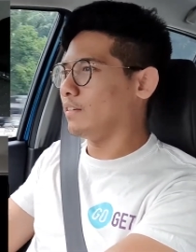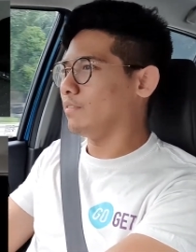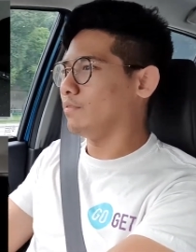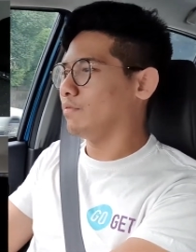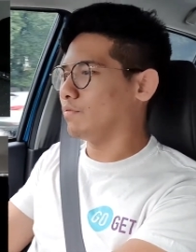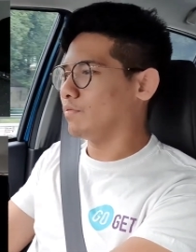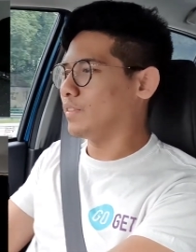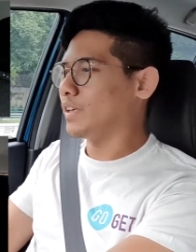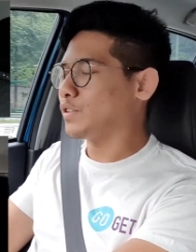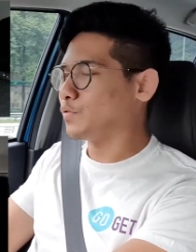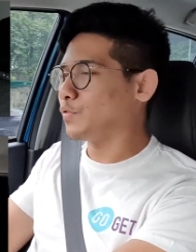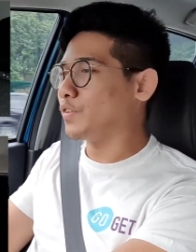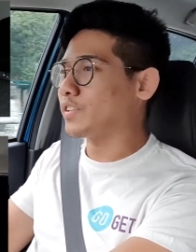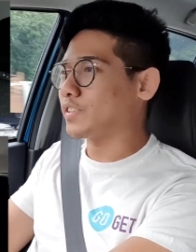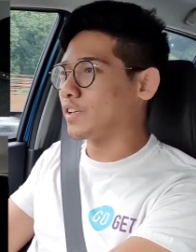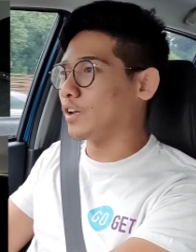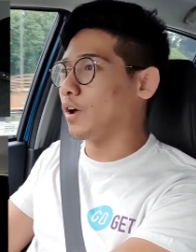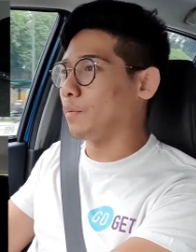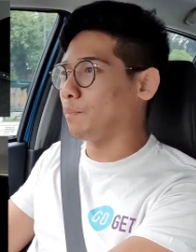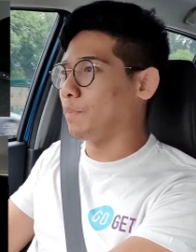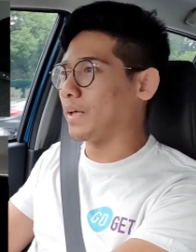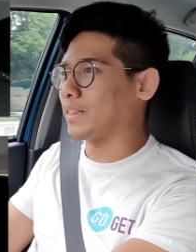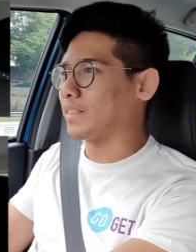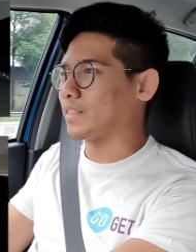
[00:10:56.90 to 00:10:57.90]
This feels a
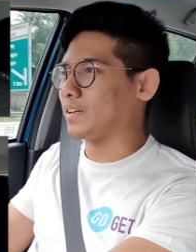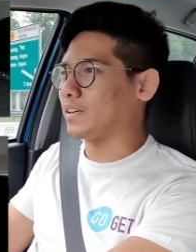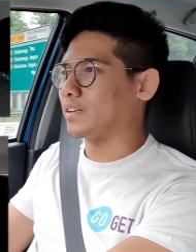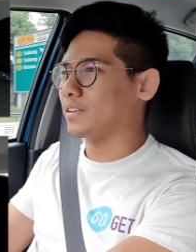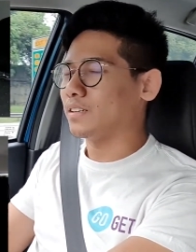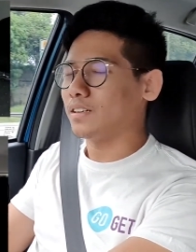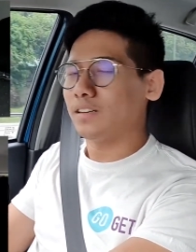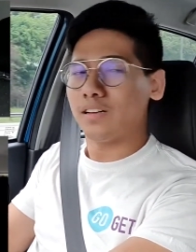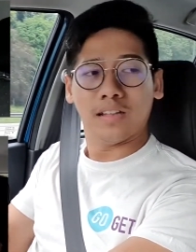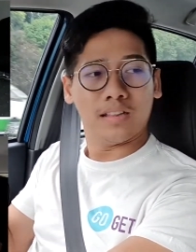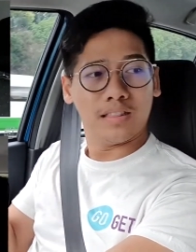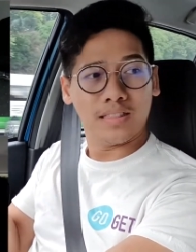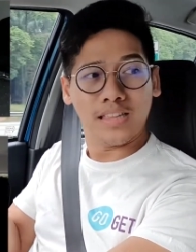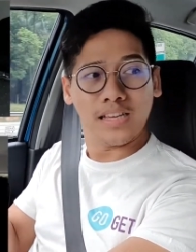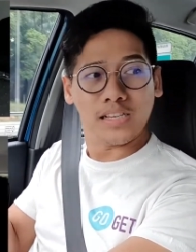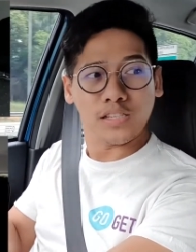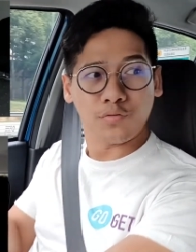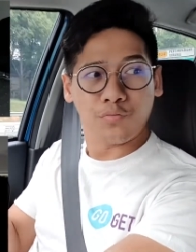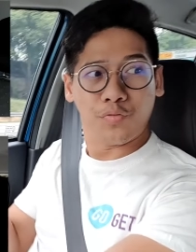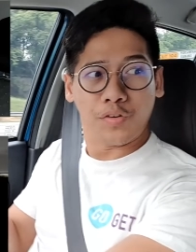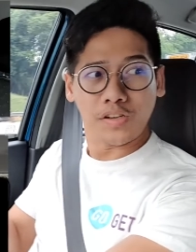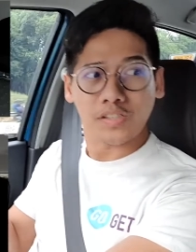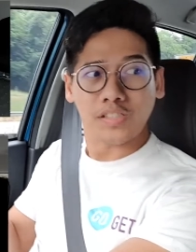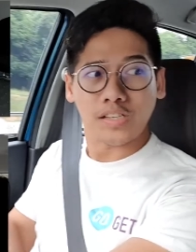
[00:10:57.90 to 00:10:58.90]
lot better. This
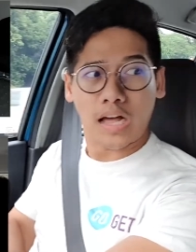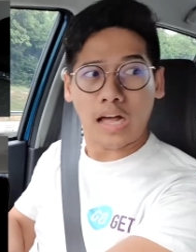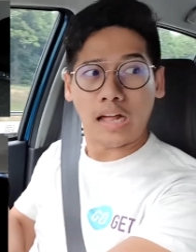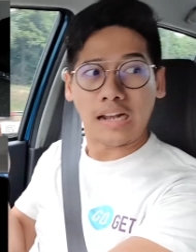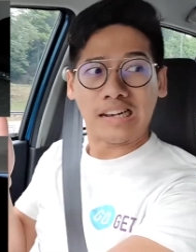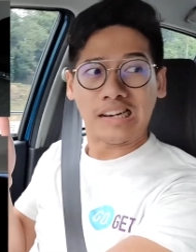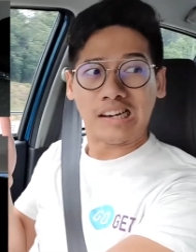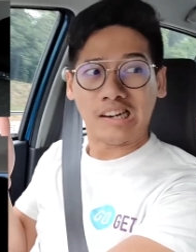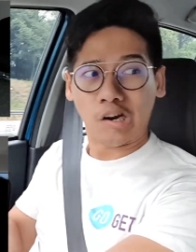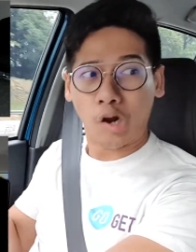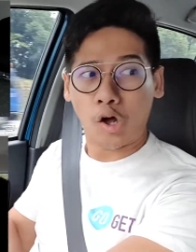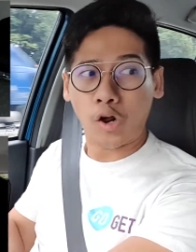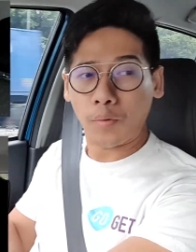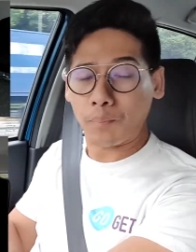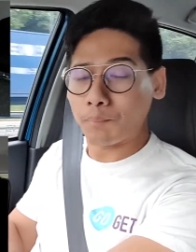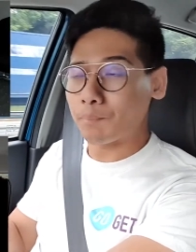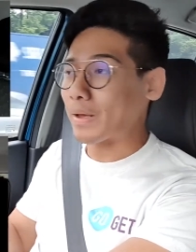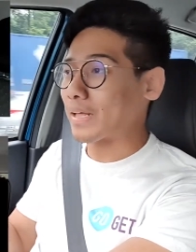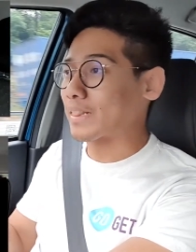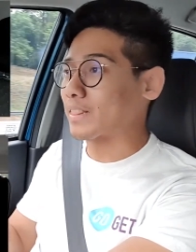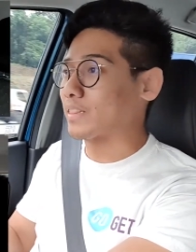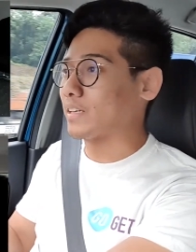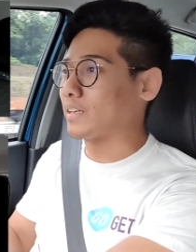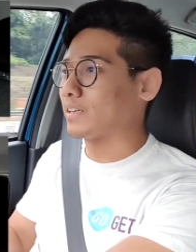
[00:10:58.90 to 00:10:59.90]
feels a lot
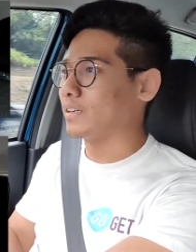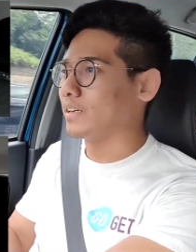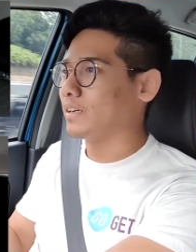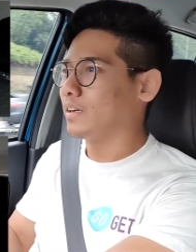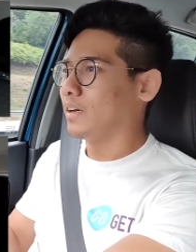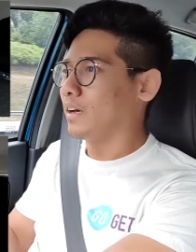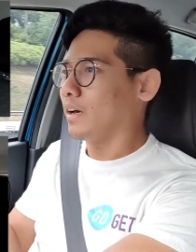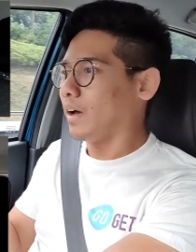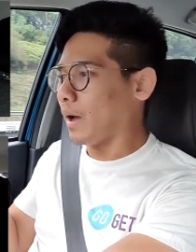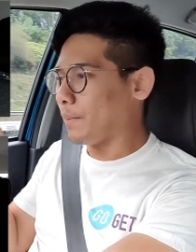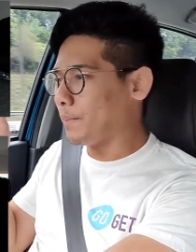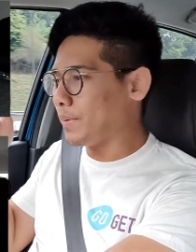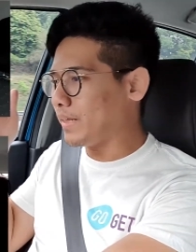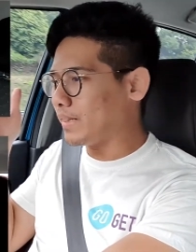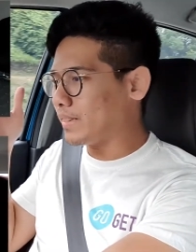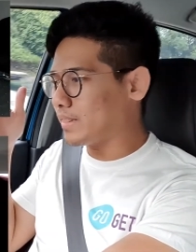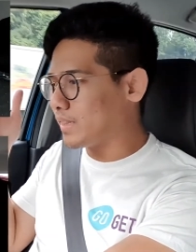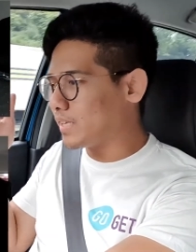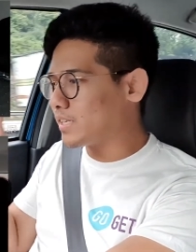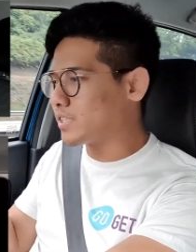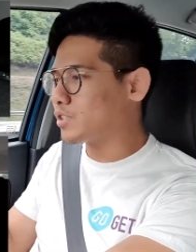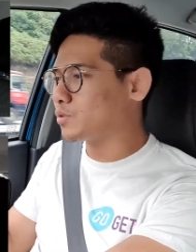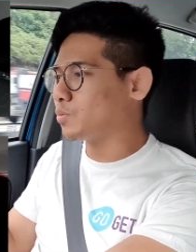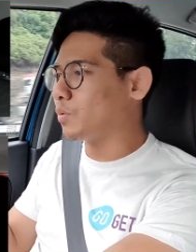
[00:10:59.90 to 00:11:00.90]
better. I mean,
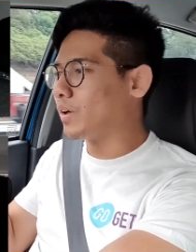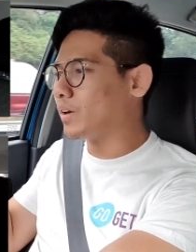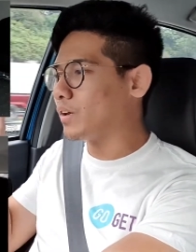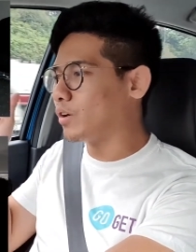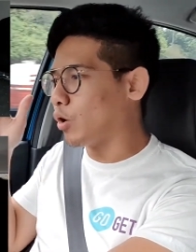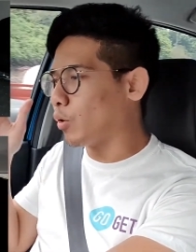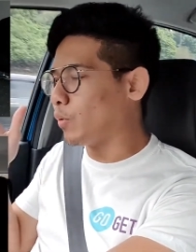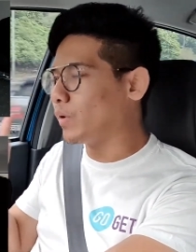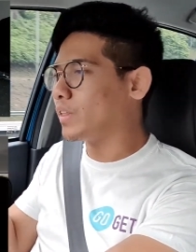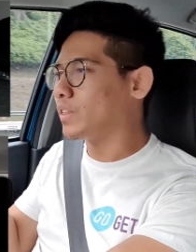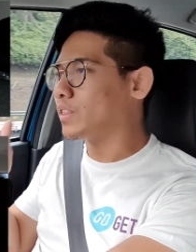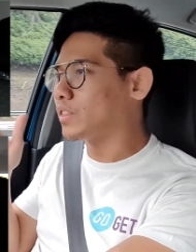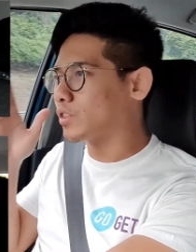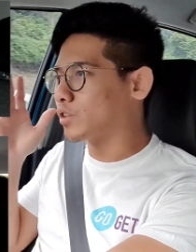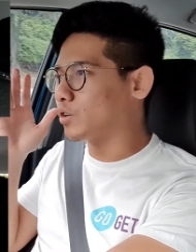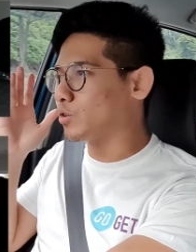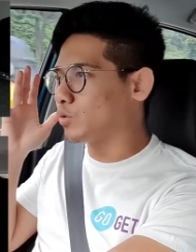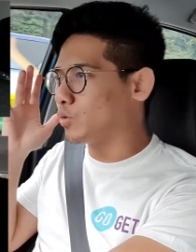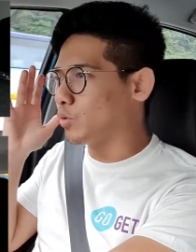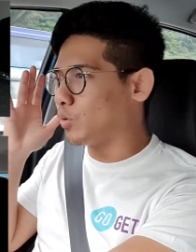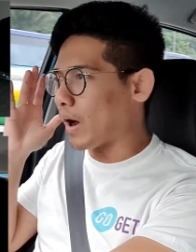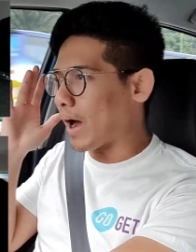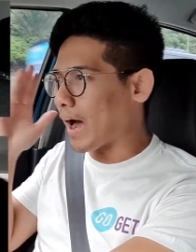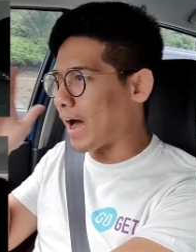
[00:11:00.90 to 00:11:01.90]
this one going
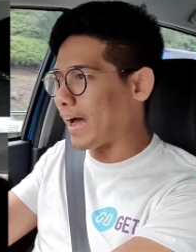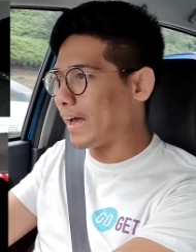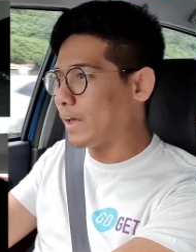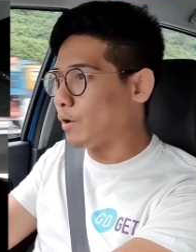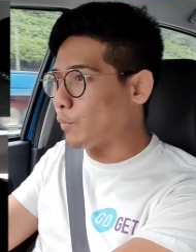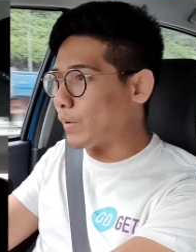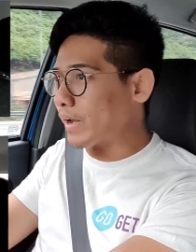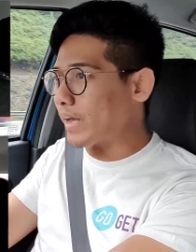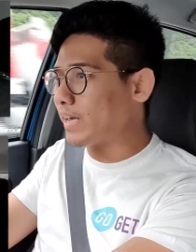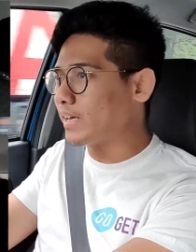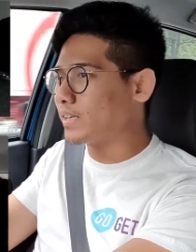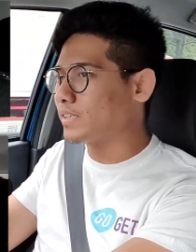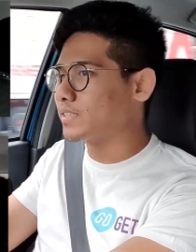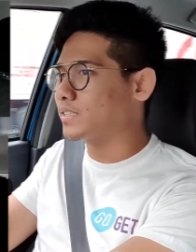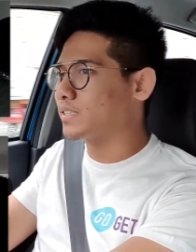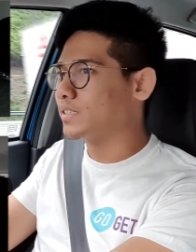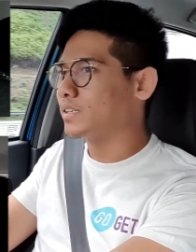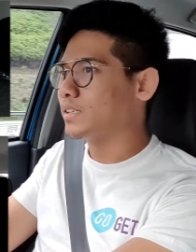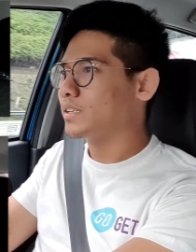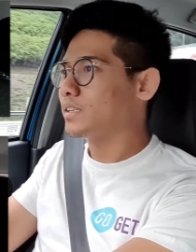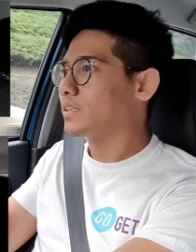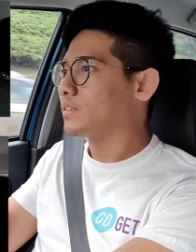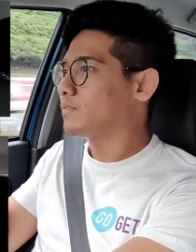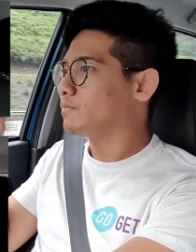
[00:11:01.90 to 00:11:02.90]
through highways,
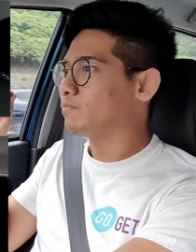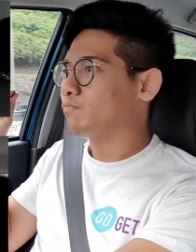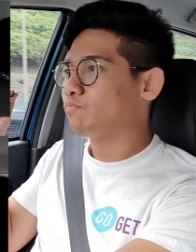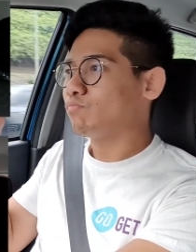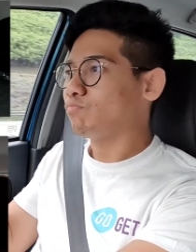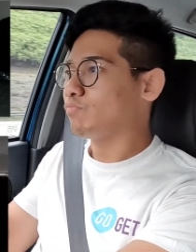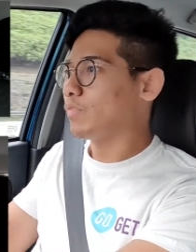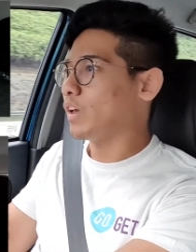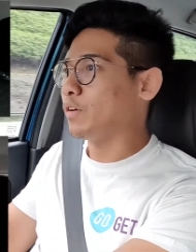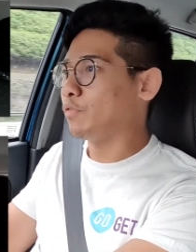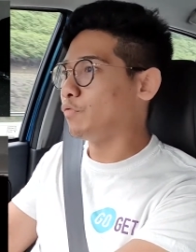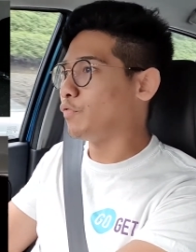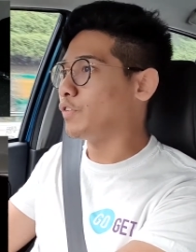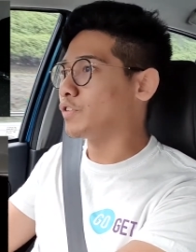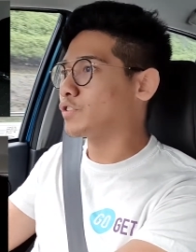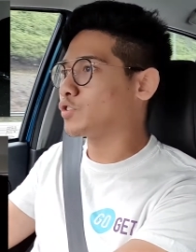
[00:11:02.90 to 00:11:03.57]
it feels